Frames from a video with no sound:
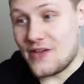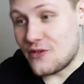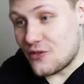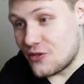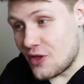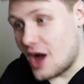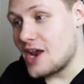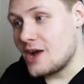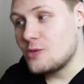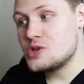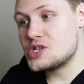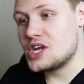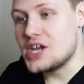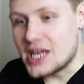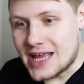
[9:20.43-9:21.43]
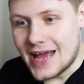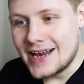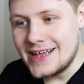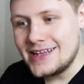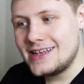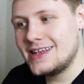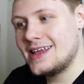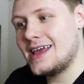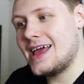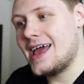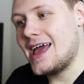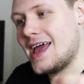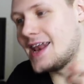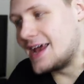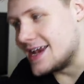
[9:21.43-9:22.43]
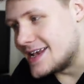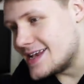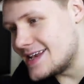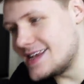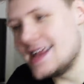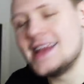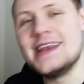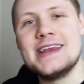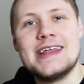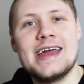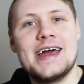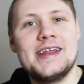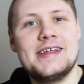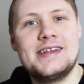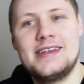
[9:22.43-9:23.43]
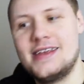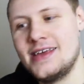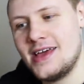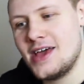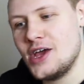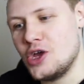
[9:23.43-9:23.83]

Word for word: I thought I was gonna get it, and I didn't get it.